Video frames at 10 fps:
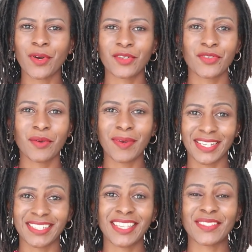wardrobe
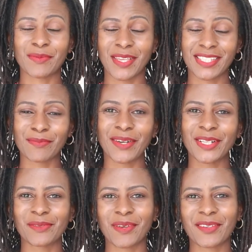and it gives me a
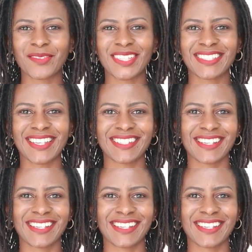smile on my face that